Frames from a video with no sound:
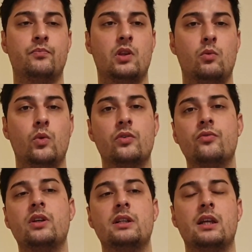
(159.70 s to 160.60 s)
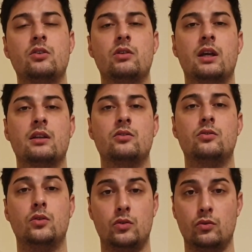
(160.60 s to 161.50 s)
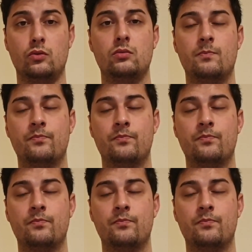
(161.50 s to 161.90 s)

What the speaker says: One thing that you can do